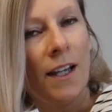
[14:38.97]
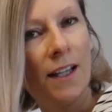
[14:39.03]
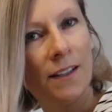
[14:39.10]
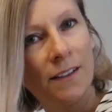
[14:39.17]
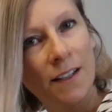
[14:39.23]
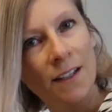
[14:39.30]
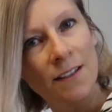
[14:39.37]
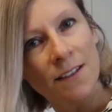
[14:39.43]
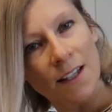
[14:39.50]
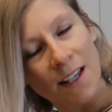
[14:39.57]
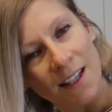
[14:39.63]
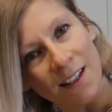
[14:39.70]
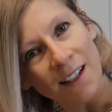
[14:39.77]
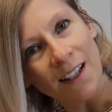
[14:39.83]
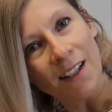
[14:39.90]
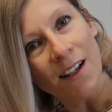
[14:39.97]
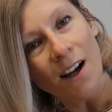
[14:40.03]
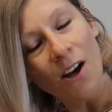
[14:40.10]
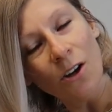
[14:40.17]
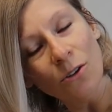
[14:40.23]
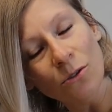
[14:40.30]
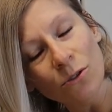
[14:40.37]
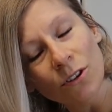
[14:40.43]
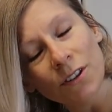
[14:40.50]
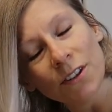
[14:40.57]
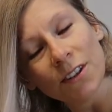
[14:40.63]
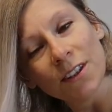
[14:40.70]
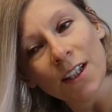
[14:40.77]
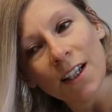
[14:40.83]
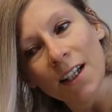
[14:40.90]
get things in and out
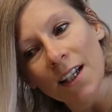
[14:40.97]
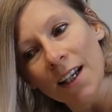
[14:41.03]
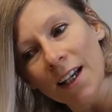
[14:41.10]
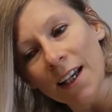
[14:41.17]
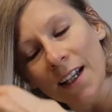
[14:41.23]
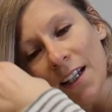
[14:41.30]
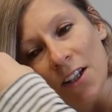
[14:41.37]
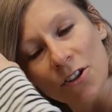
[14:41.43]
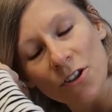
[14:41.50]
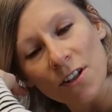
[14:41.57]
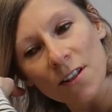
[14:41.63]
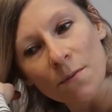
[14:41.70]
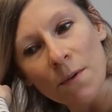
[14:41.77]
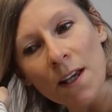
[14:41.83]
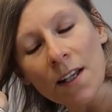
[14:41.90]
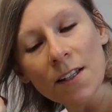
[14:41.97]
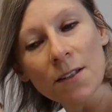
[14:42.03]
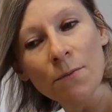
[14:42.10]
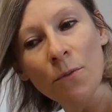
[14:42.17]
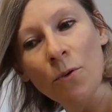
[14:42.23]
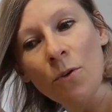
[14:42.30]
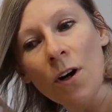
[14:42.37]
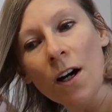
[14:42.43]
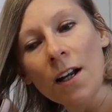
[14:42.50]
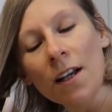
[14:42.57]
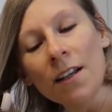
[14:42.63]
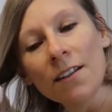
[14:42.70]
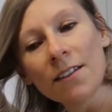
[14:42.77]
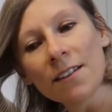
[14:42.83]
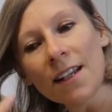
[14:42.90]
and it just makes more
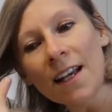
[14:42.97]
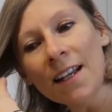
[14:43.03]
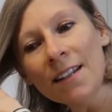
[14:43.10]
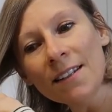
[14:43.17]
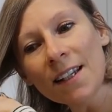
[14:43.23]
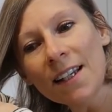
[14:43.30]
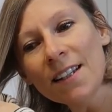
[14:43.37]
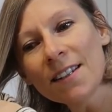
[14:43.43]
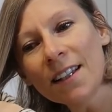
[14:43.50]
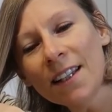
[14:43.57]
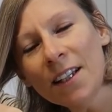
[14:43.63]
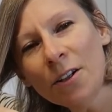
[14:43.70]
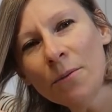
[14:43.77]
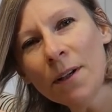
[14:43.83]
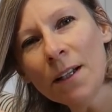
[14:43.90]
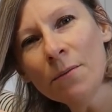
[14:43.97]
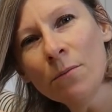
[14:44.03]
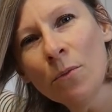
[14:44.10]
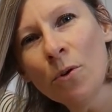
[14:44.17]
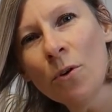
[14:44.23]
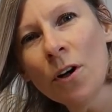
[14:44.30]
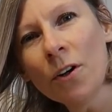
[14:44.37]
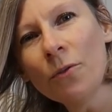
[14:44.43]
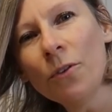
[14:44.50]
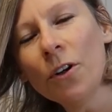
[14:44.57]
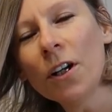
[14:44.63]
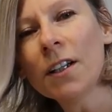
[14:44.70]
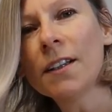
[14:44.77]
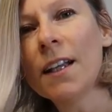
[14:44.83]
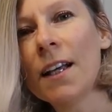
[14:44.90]
sense. It's a little bit more
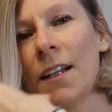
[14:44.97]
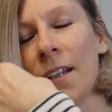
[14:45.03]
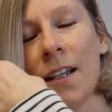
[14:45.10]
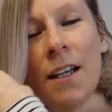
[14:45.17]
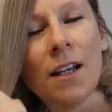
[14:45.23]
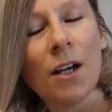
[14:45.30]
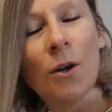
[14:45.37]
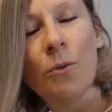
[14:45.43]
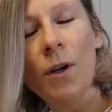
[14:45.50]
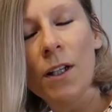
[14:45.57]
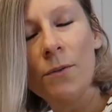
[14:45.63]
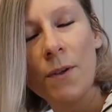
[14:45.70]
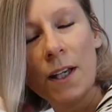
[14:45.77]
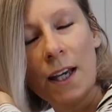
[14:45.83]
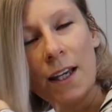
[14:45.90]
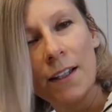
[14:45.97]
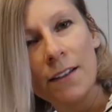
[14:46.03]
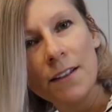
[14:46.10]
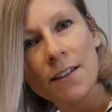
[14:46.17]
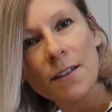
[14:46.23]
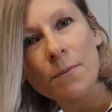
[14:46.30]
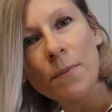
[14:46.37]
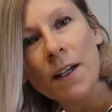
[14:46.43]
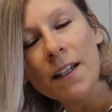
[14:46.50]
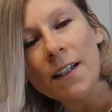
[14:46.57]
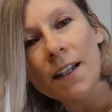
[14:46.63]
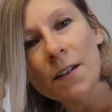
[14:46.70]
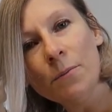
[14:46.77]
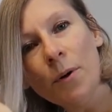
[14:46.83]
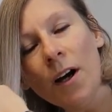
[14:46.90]
work than what we
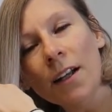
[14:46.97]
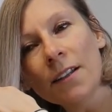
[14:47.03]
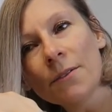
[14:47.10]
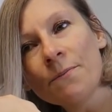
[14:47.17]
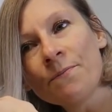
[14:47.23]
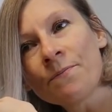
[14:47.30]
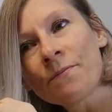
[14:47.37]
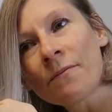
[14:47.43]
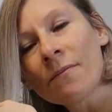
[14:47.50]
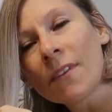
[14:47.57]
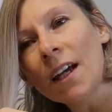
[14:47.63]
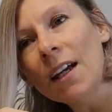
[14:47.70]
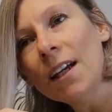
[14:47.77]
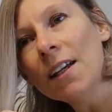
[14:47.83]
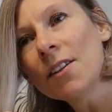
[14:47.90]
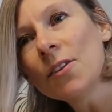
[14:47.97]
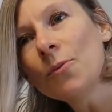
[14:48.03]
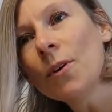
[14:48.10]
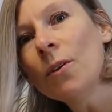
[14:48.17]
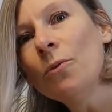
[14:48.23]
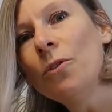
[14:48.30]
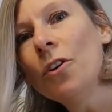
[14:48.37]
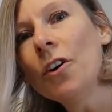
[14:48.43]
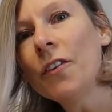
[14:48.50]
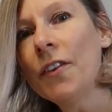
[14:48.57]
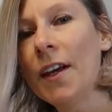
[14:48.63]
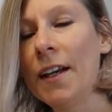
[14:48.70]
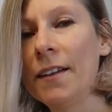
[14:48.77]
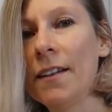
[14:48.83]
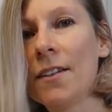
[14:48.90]
anticipated, but it will worth
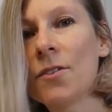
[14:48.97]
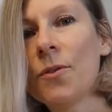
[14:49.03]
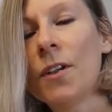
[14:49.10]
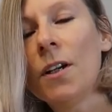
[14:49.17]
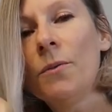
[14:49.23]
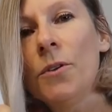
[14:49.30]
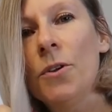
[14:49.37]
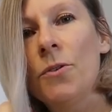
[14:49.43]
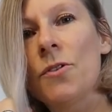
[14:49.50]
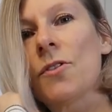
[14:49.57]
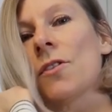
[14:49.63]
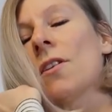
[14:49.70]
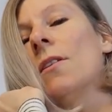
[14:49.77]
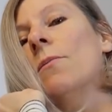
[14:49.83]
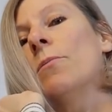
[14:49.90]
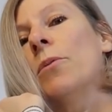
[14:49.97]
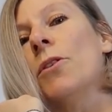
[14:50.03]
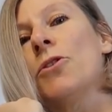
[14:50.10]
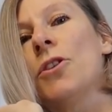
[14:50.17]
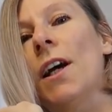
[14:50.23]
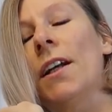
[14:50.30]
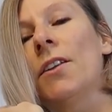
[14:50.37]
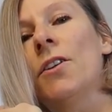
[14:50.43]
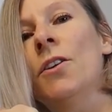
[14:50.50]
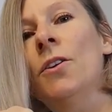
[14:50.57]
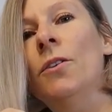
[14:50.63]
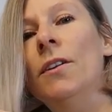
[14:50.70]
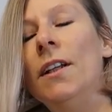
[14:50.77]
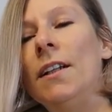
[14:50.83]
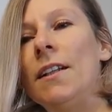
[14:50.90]
that. It's one of those projects, you
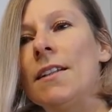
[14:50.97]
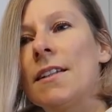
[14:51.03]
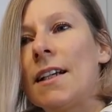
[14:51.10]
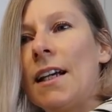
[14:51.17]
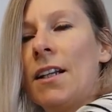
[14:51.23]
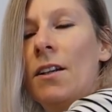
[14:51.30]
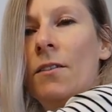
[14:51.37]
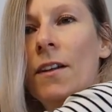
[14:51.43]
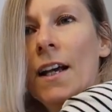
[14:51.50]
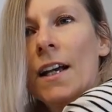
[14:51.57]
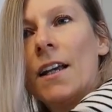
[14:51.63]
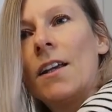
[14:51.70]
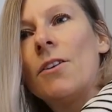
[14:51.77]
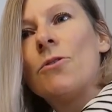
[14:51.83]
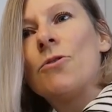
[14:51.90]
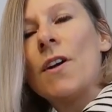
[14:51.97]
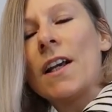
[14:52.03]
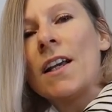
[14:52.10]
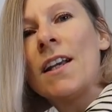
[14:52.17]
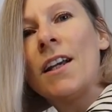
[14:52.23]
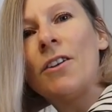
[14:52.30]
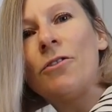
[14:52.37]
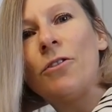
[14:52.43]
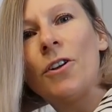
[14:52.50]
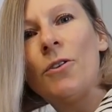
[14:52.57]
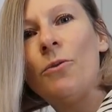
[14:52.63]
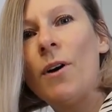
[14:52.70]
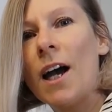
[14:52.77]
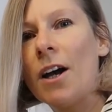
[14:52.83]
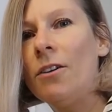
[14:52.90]
know, that is kind of like you're dragging it for
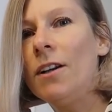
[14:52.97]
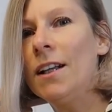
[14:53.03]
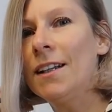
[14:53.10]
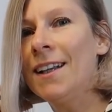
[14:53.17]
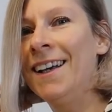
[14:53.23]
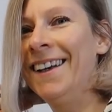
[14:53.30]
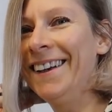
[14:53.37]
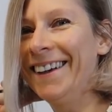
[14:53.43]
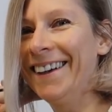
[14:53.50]
a while and